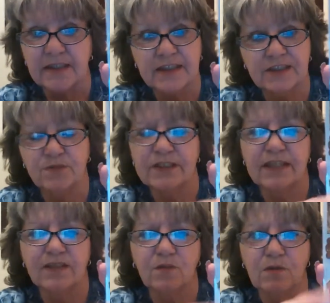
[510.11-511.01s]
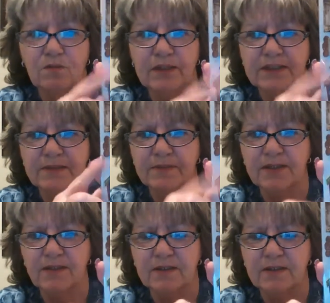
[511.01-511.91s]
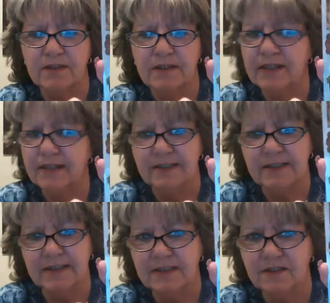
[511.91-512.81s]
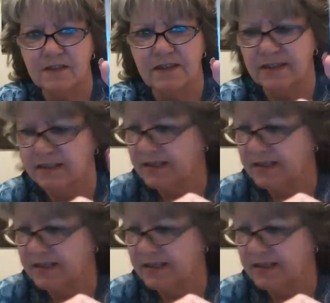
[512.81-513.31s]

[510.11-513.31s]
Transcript: So there was another one with some other things on it.